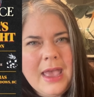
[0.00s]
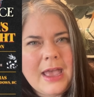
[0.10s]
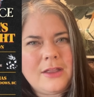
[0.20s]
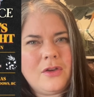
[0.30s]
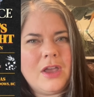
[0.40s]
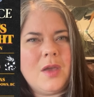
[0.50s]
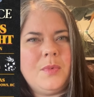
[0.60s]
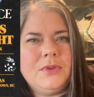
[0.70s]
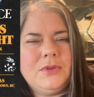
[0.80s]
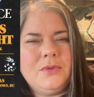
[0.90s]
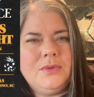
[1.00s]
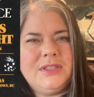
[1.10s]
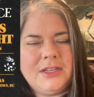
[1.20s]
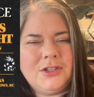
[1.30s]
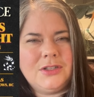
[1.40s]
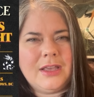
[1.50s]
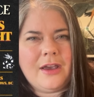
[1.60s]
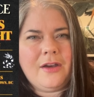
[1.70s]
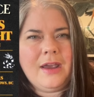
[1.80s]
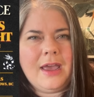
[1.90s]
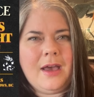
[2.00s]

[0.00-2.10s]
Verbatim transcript: and you're able to stitch there.